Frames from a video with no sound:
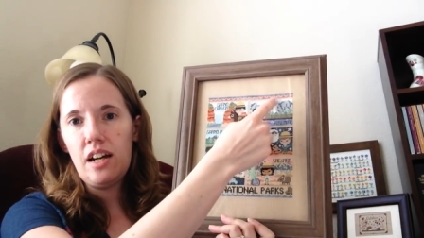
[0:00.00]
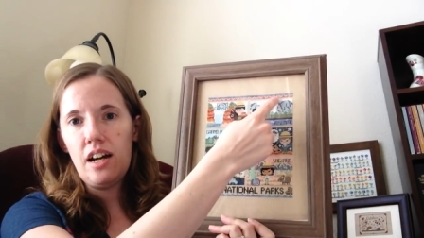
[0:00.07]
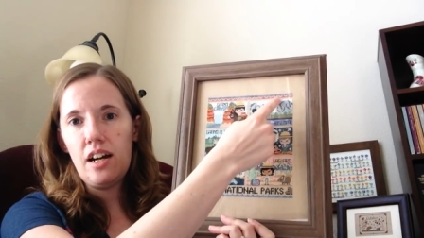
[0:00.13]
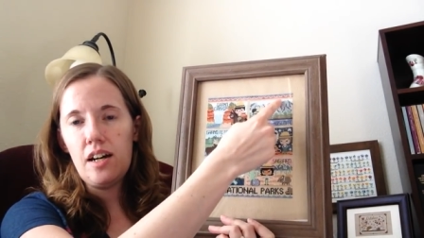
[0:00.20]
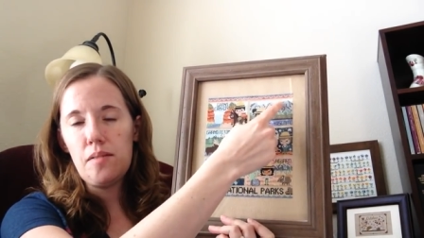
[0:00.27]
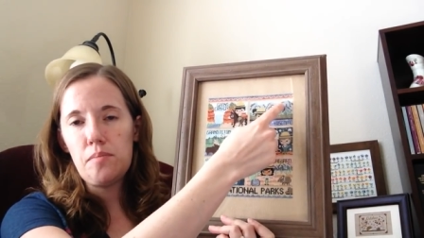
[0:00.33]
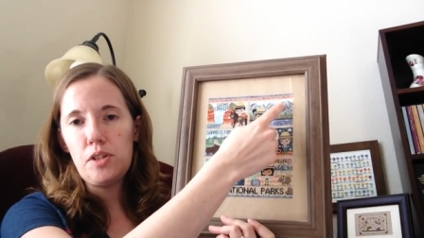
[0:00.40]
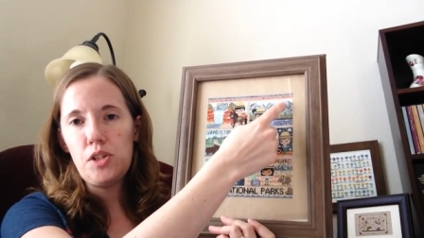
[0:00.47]

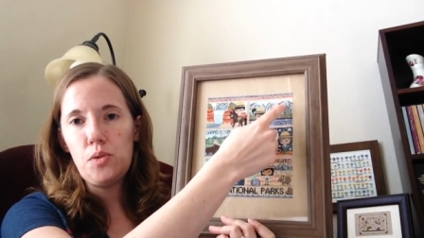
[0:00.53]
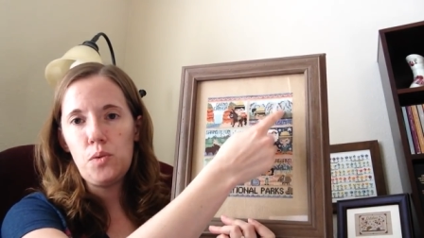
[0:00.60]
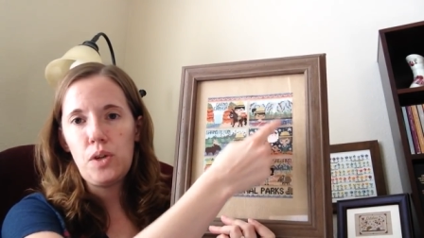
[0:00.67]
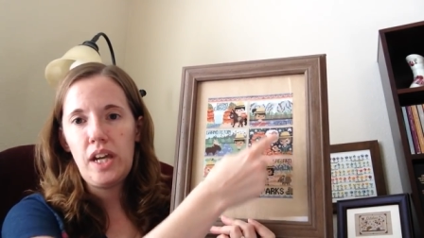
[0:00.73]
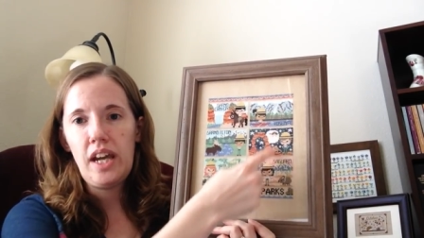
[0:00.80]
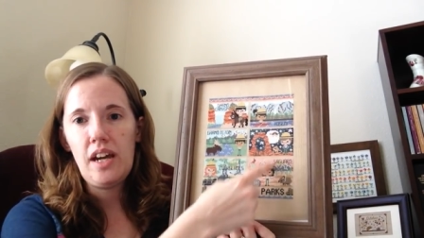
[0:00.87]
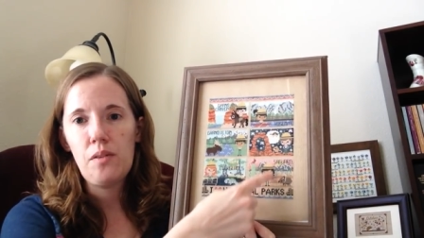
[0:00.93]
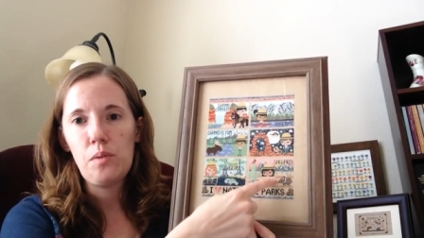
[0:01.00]
um, you
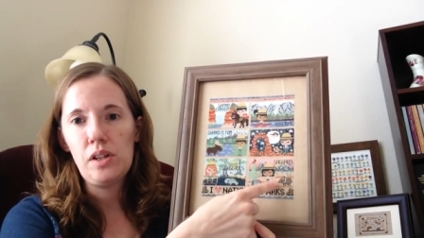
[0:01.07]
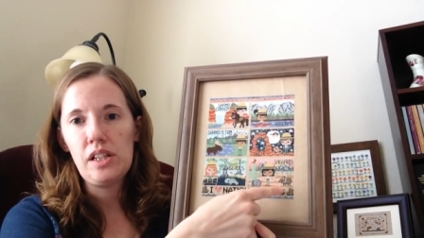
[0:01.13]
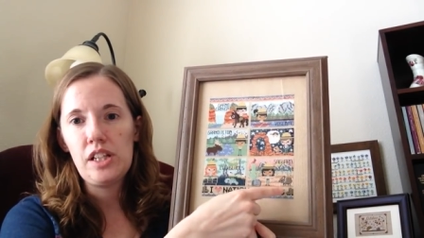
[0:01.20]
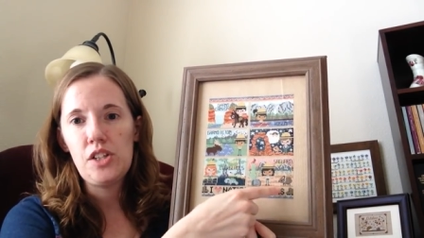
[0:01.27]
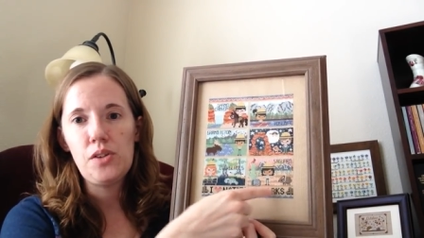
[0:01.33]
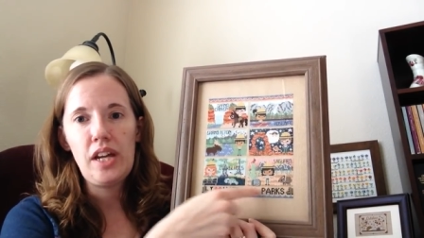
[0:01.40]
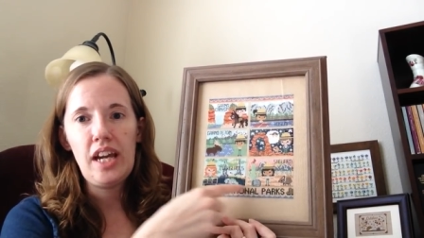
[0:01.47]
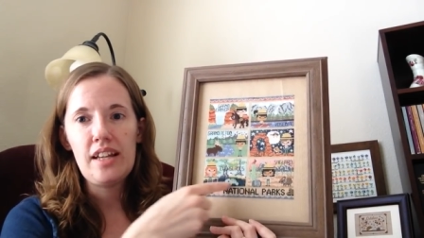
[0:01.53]
can't really
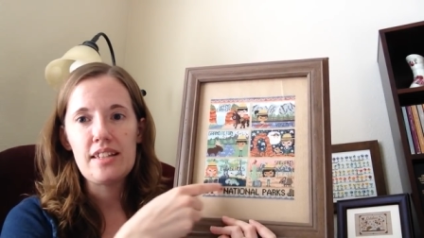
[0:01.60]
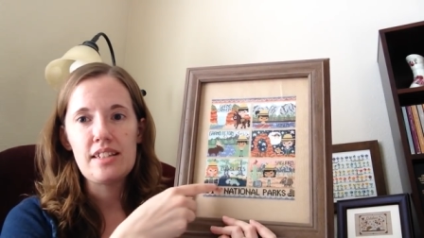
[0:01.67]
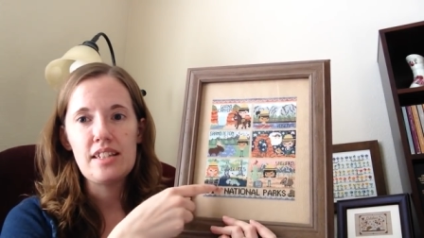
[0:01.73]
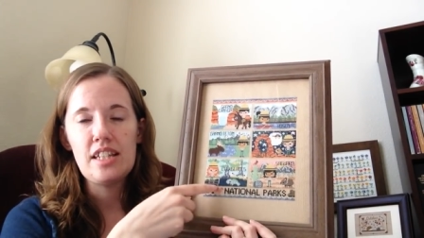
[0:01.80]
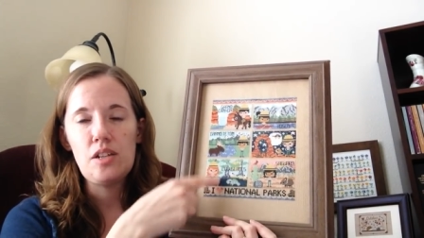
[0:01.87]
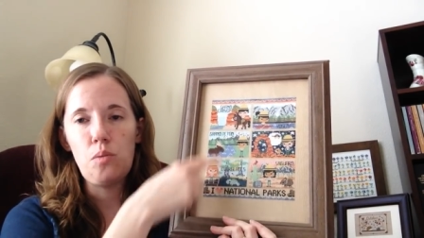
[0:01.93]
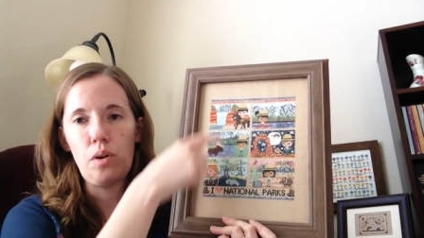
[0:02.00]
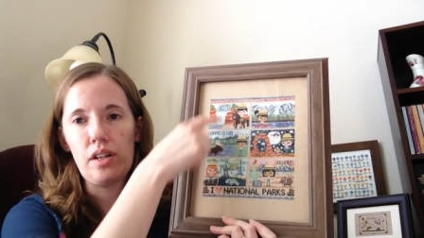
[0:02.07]
you can't
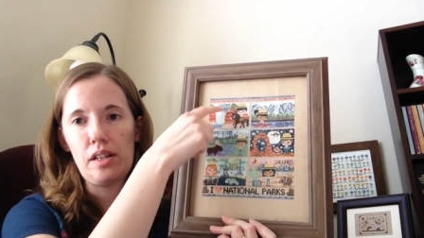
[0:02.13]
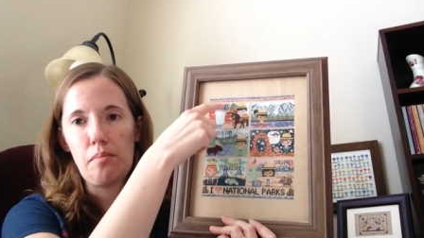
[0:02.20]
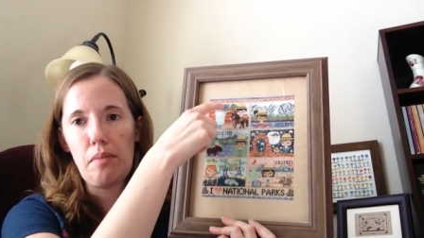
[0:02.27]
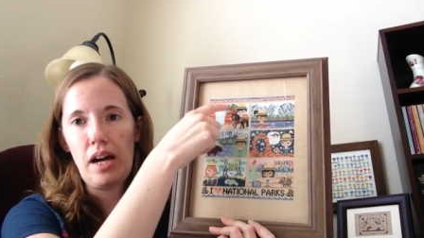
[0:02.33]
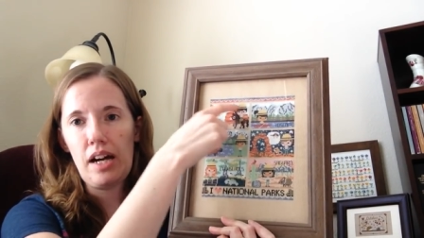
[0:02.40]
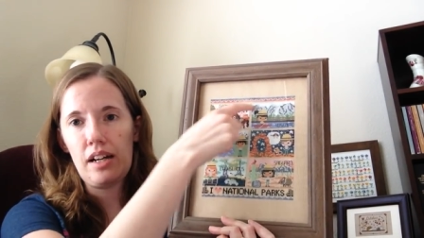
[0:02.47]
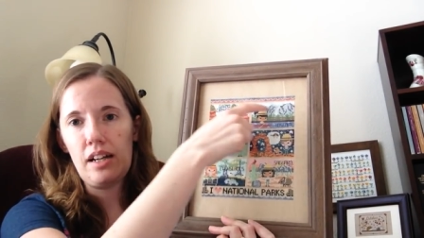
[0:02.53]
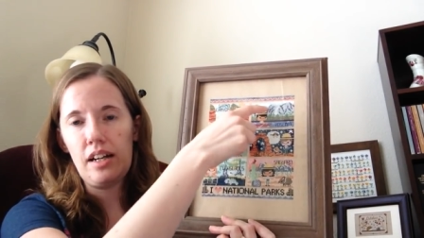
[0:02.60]
see where the
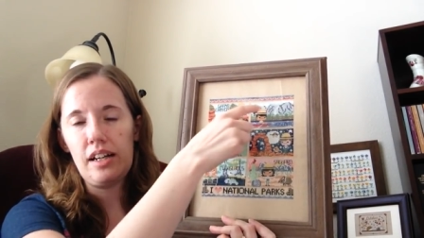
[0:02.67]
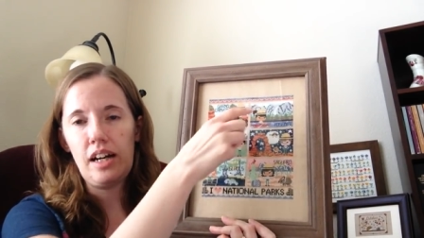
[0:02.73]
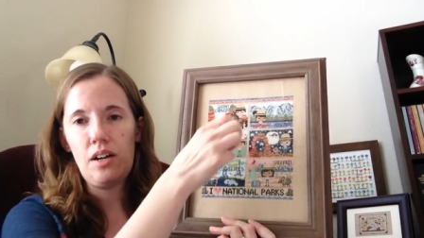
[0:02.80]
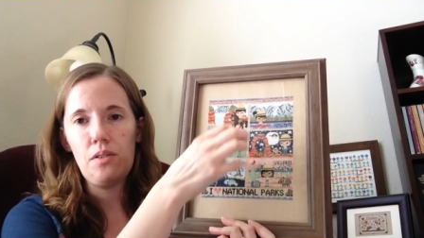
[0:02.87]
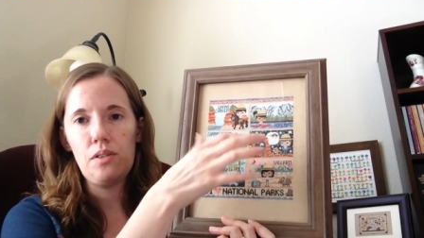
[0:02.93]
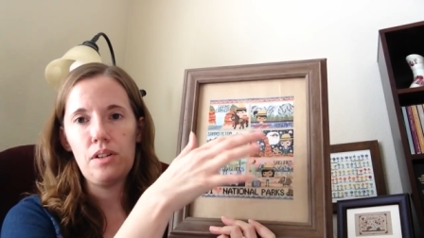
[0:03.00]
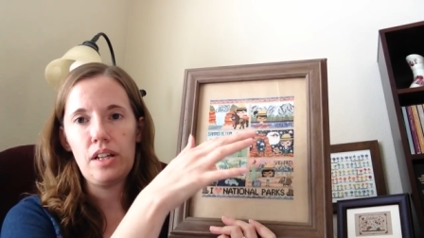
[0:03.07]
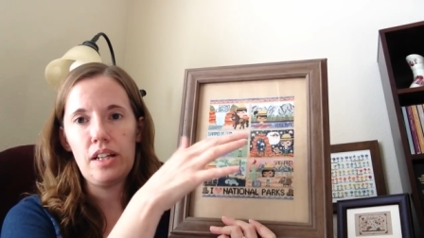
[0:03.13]
mat
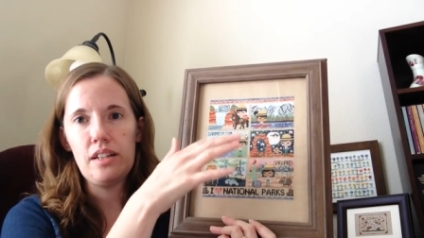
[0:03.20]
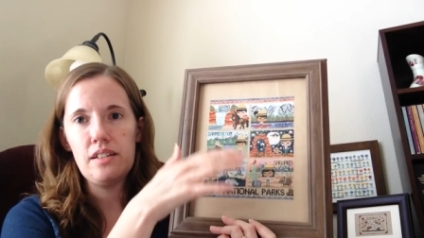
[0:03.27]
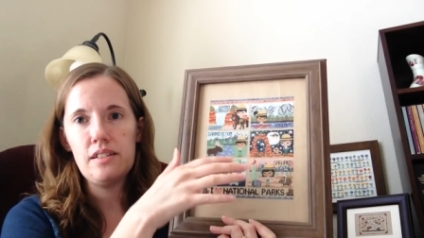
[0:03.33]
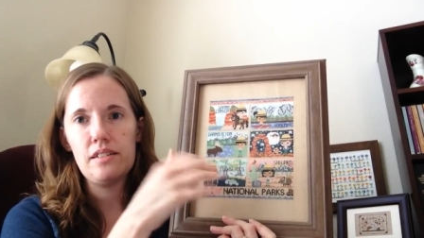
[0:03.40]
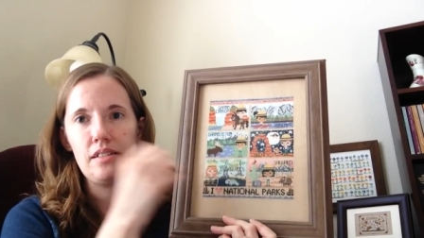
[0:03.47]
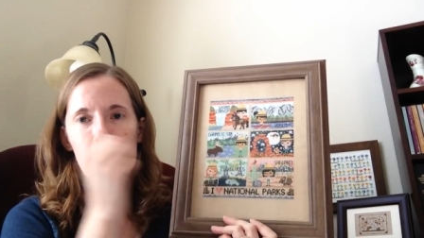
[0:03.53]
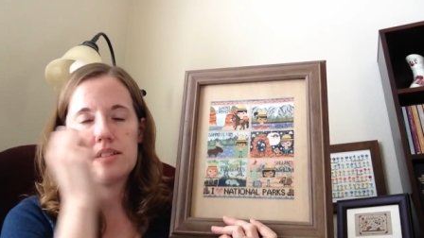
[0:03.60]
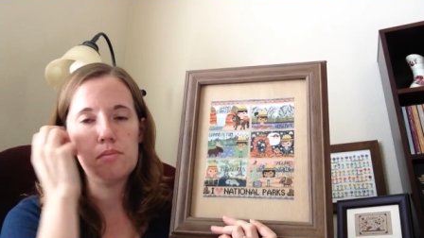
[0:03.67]
cutout
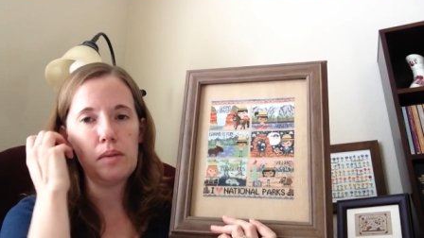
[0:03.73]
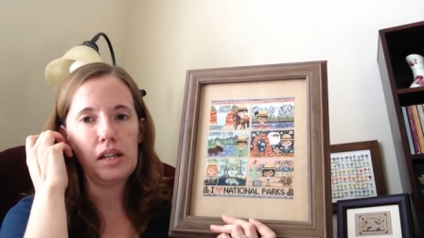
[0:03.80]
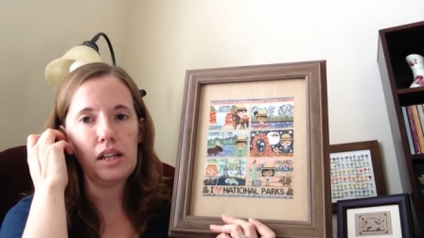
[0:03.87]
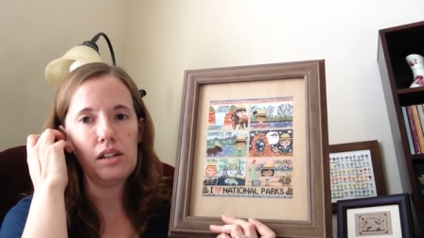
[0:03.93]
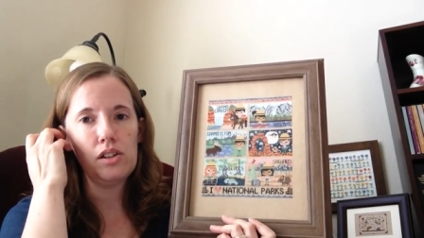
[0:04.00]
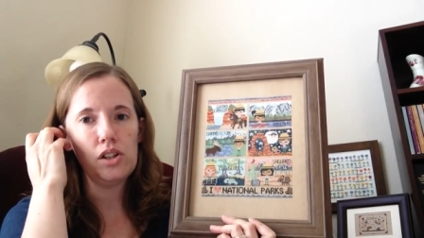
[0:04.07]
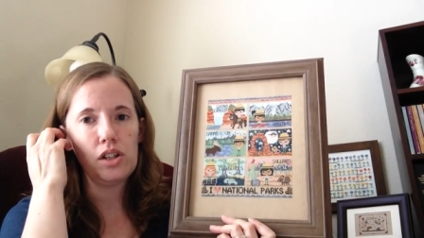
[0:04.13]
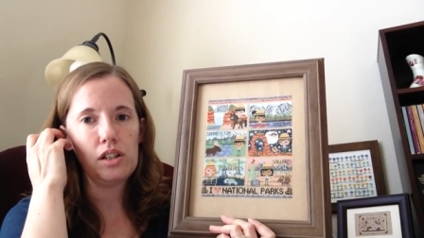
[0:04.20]
is to make
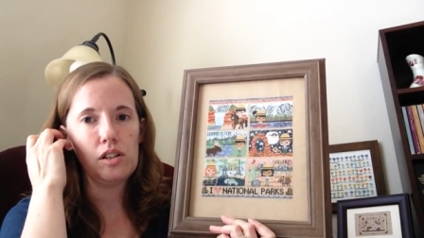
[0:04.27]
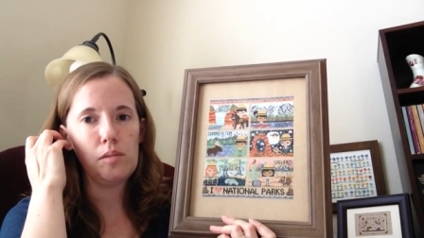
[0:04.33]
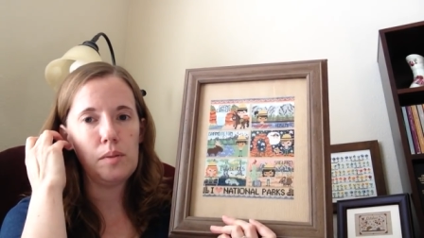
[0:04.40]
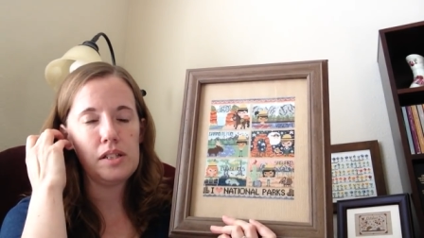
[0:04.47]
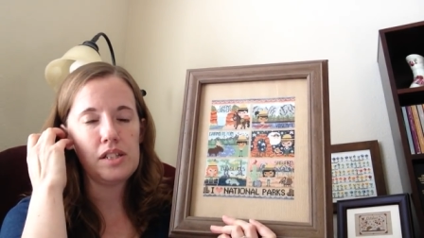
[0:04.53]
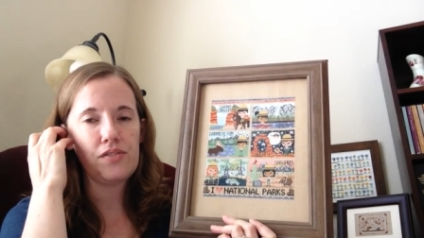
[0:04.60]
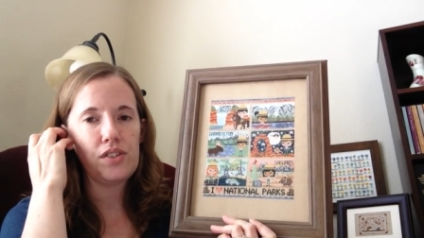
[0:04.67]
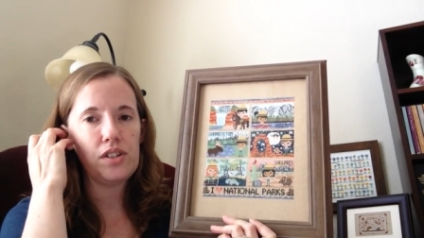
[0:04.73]
it look a little
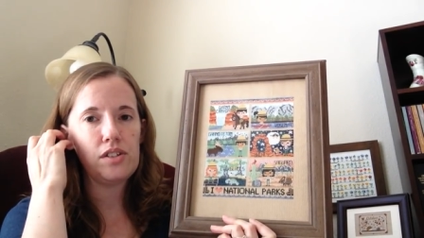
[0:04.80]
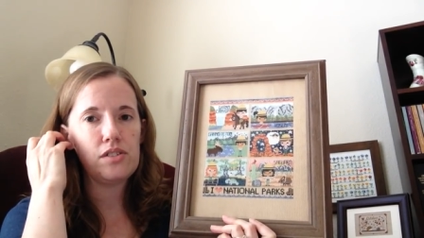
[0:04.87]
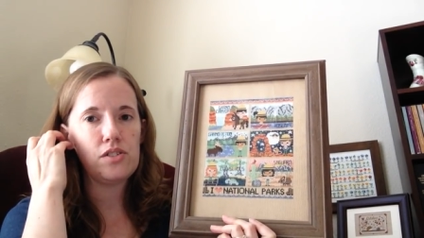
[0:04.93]
bit different.